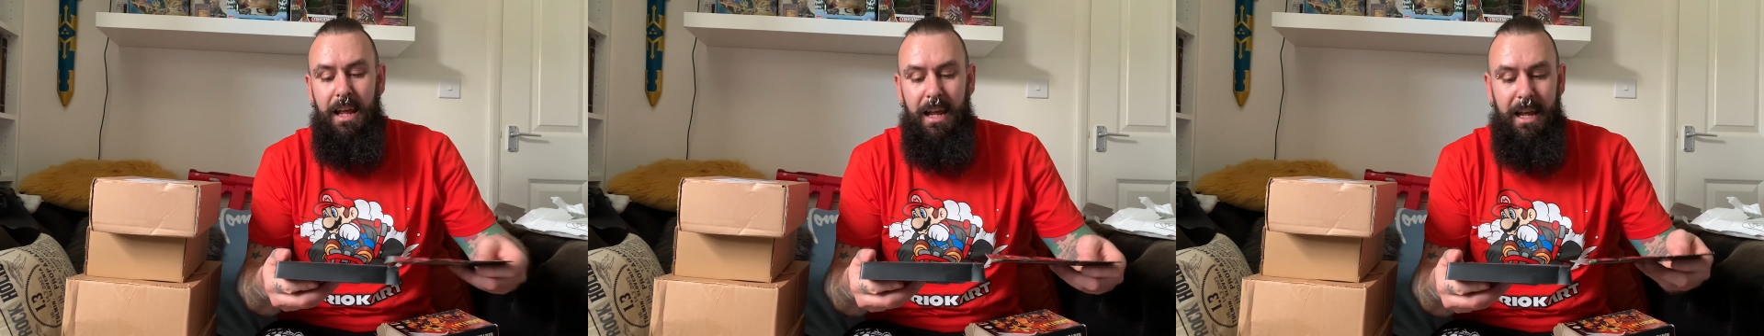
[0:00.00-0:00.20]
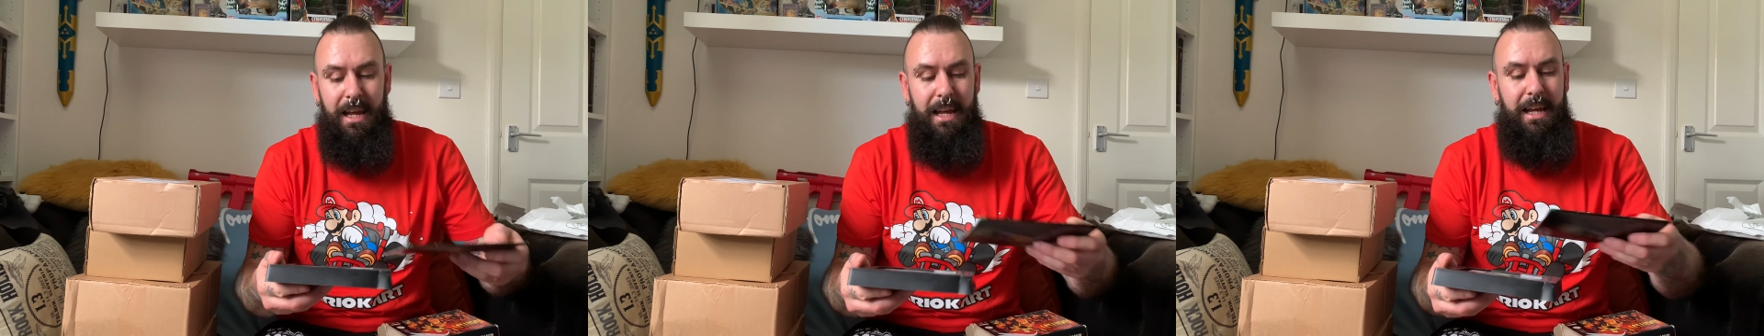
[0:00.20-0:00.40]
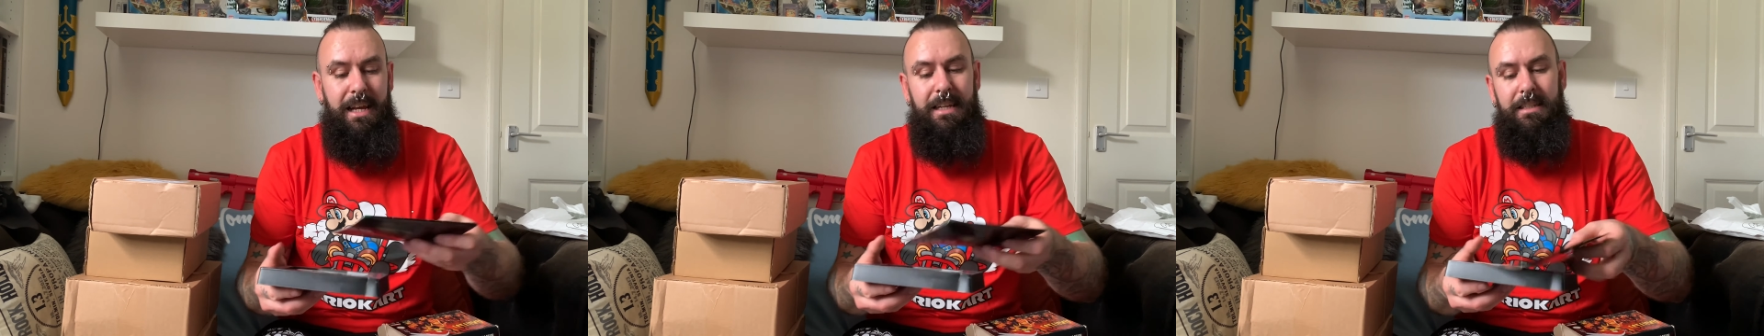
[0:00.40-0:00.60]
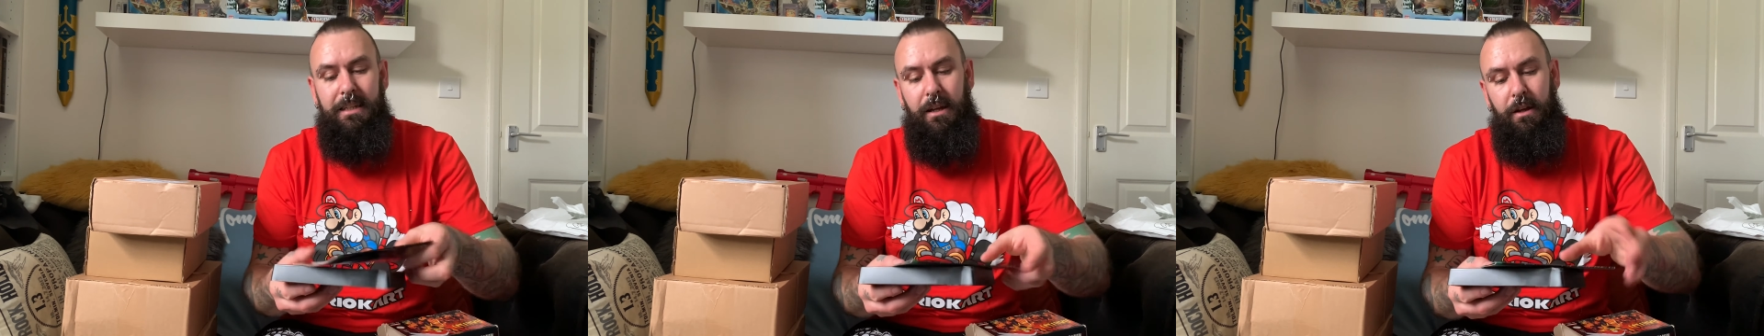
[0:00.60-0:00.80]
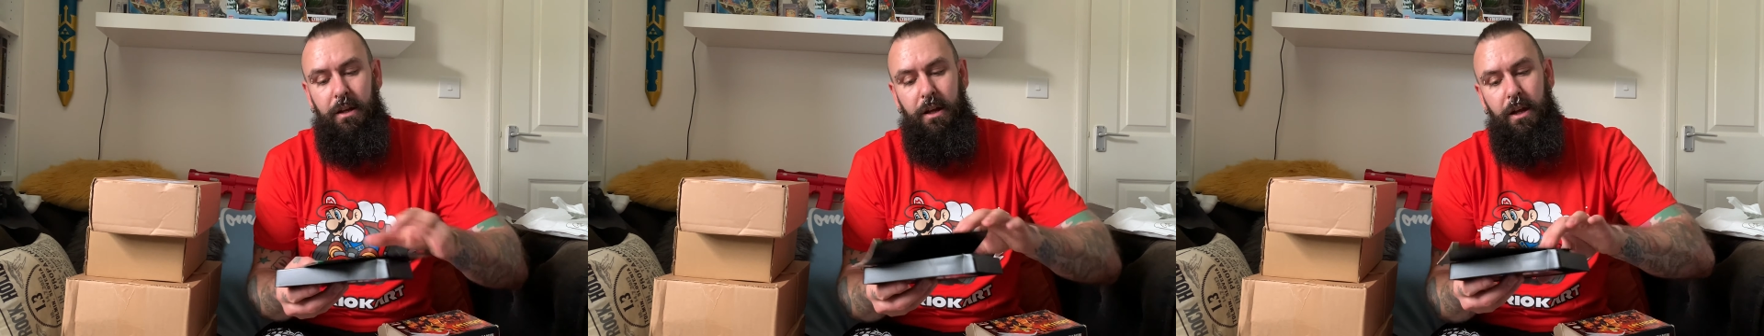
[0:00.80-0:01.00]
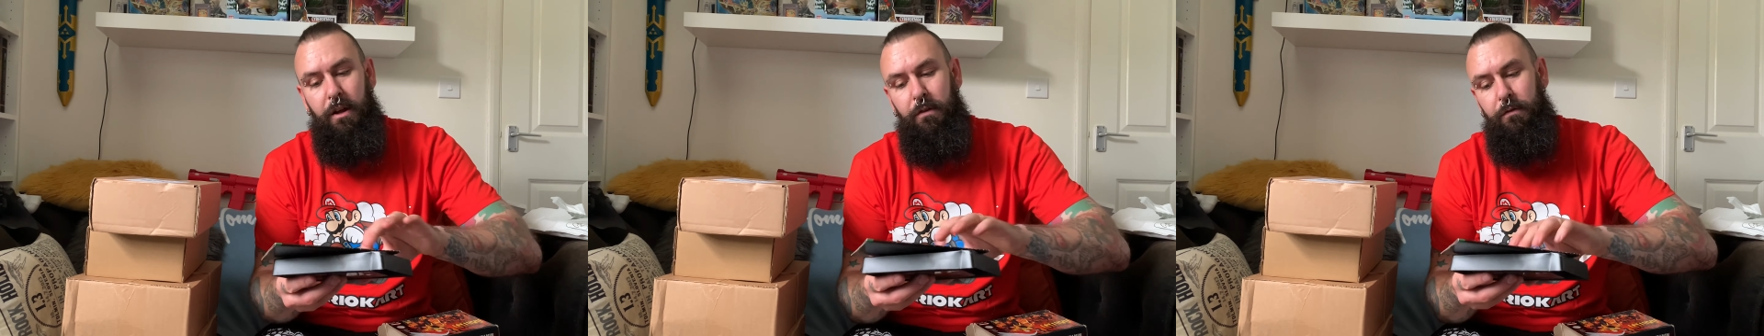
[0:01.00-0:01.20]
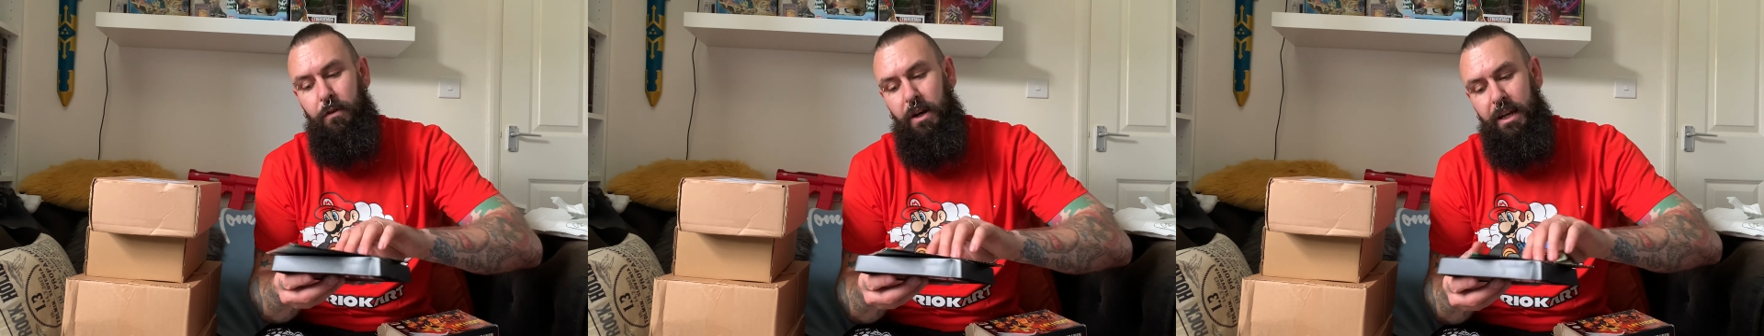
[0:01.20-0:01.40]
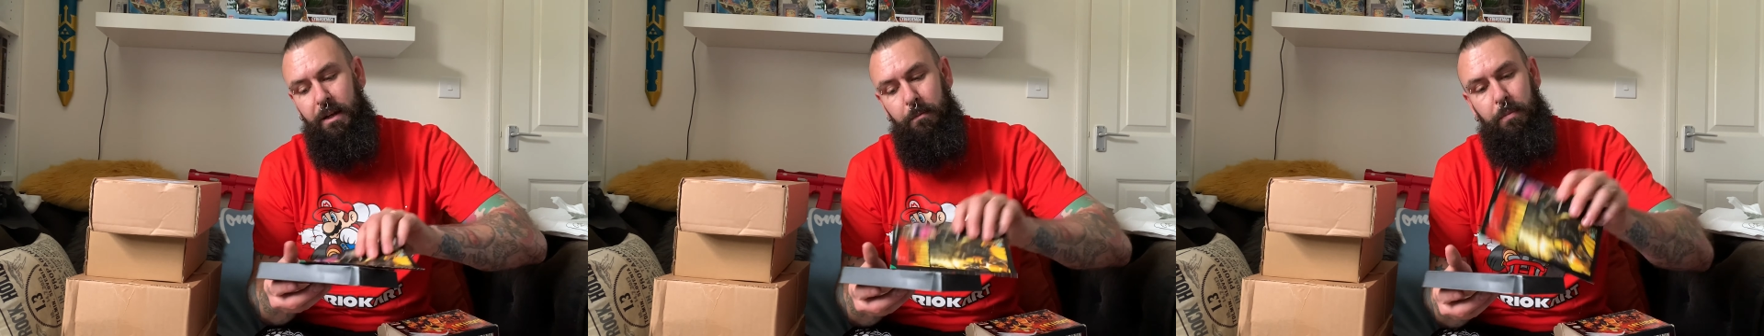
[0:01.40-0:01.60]
it is
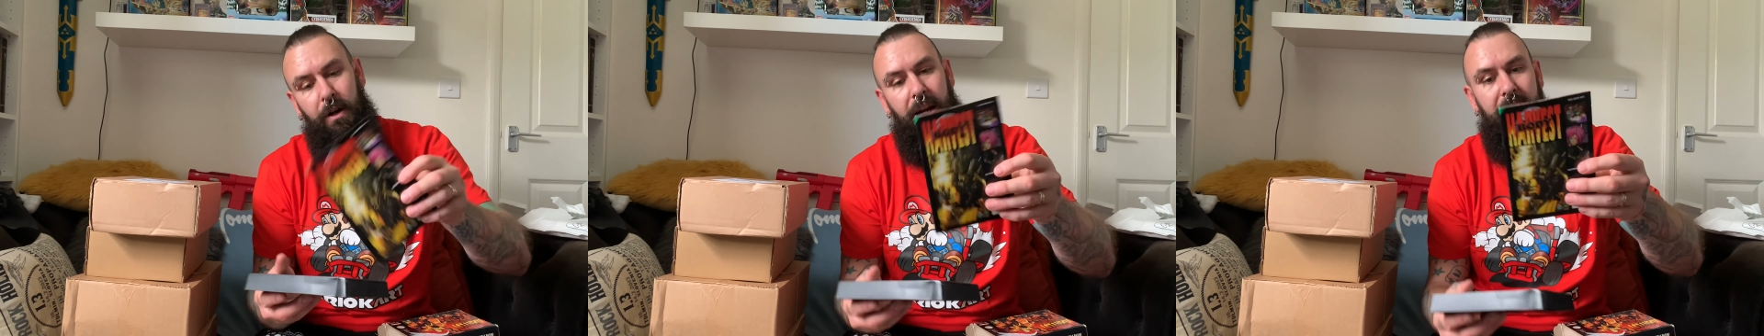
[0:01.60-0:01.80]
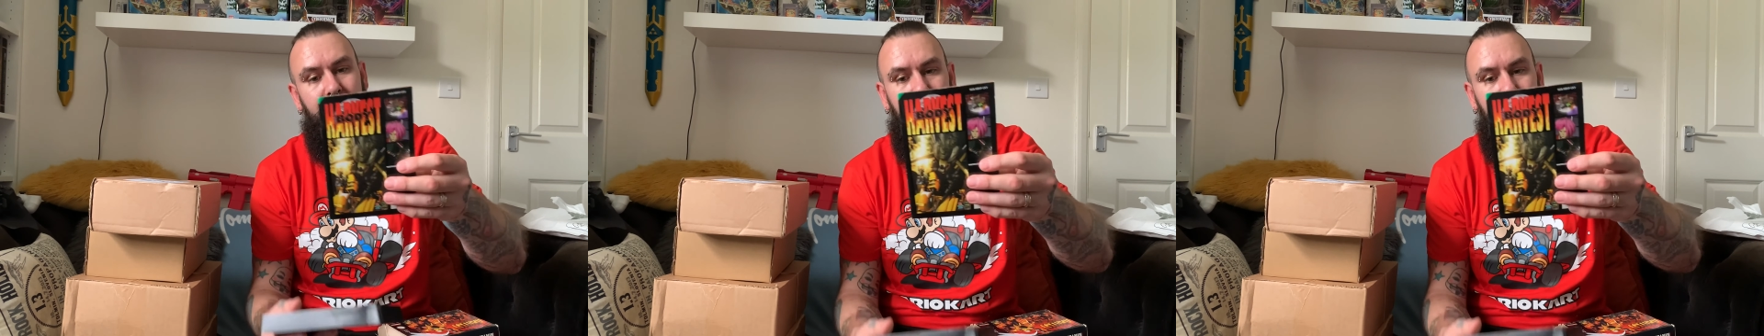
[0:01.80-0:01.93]
fully complete.